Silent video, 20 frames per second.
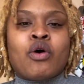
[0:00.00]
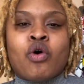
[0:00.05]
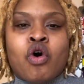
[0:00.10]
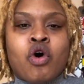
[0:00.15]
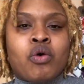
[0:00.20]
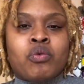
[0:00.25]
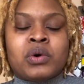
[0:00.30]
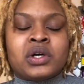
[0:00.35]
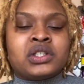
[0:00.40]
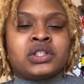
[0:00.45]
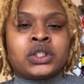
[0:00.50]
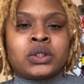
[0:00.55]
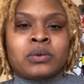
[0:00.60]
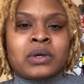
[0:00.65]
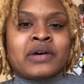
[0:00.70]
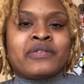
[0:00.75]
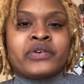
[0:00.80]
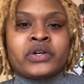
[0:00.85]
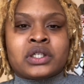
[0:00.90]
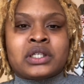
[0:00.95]
all
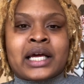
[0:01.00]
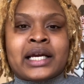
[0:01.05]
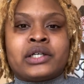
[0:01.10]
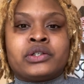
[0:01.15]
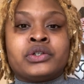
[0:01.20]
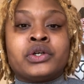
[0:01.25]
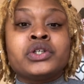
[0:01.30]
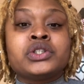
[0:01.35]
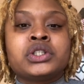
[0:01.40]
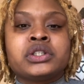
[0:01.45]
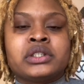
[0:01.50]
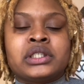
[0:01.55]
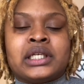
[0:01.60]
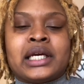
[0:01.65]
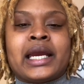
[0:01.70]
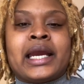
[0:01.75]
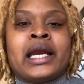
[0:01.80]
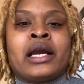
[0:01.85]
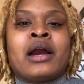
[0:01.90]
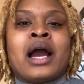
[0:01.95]
whatsoever, like nurturing
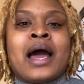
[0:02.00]
your hair.